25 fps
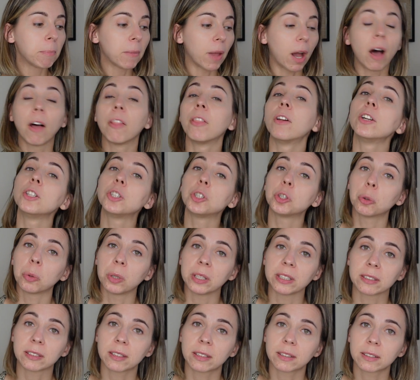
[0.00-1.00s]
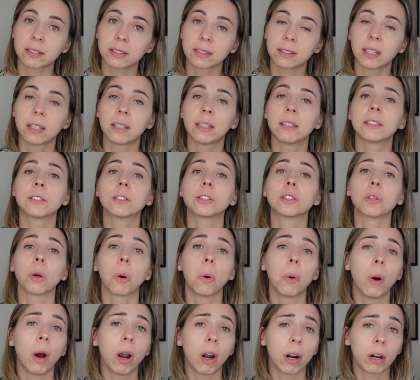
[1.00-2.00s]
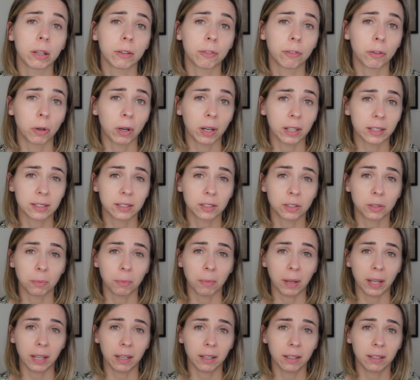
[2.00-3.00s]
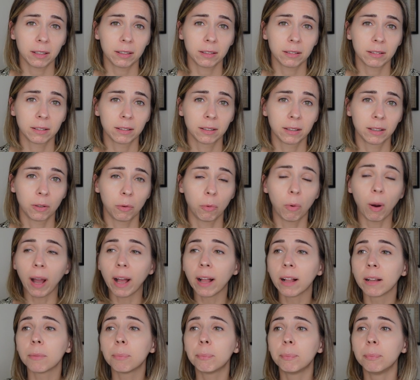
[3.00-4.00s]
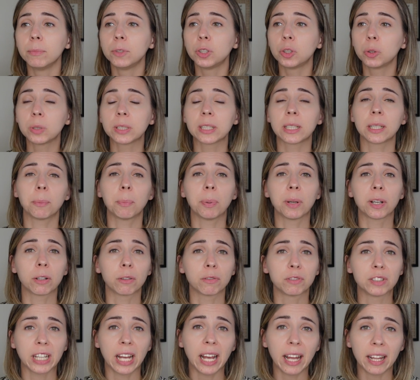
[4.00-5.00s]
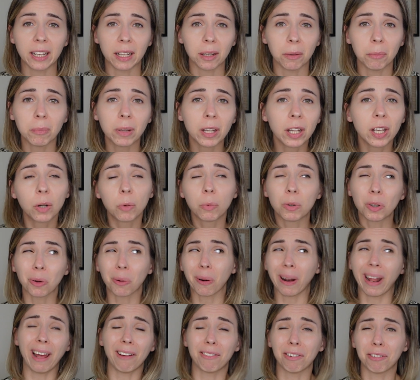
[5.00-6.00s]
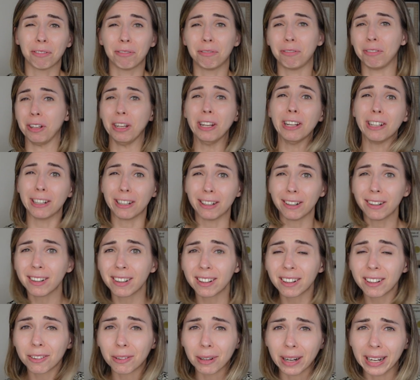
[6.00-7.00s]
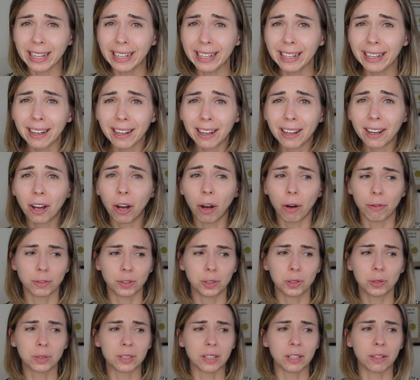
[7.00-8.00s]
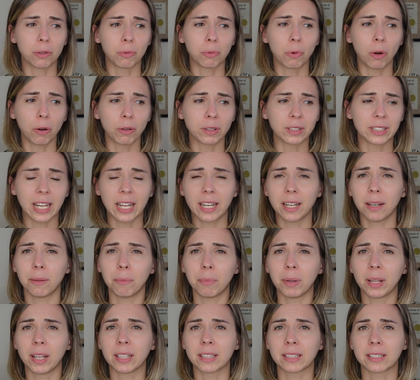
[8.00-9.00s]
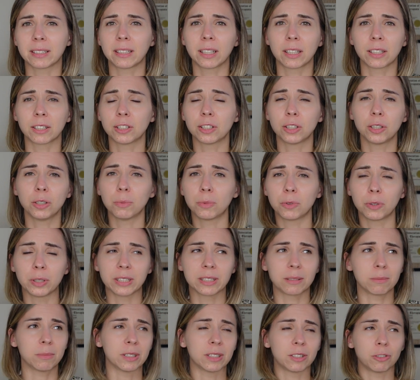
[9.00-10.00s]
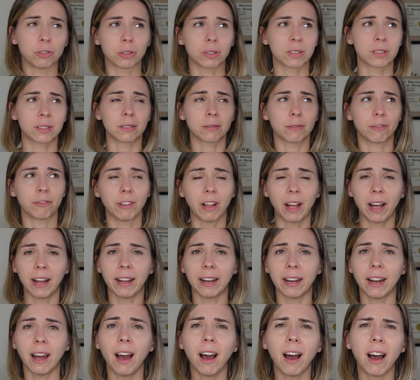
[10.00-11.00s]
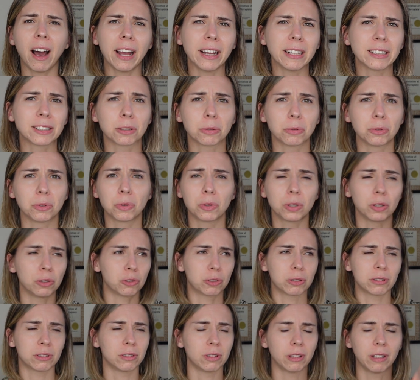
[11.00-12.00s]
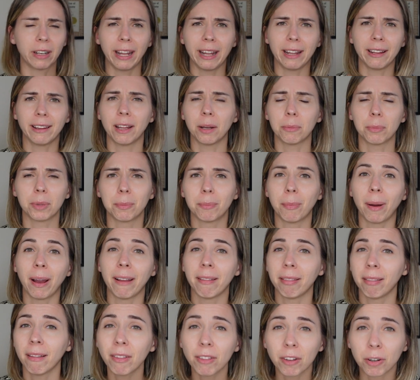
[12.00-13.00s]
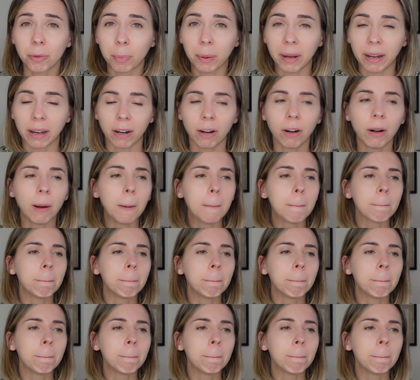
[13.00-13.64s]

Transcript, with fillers: other choices that it's so hard for us to make. While choosing a pair of denim, we don't have a fear, right, of choosing the wrong denim because the consumerism is just flying high, so you can just donate them and buy another pair.